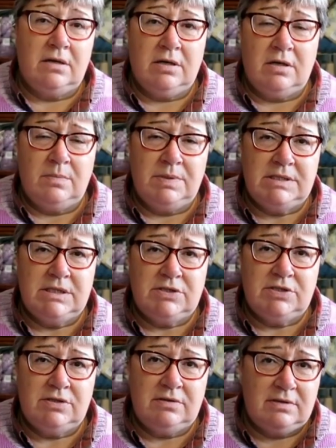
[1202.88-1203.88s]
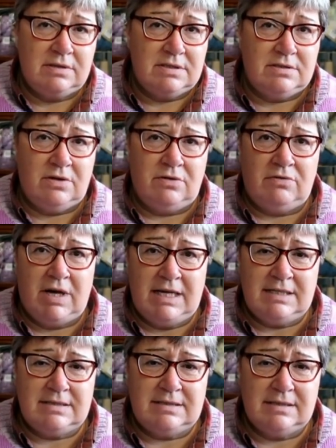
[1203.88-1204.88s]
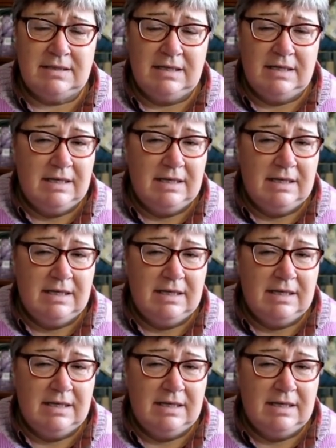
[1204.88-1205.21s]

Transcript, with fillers: not a competition, it's not a race.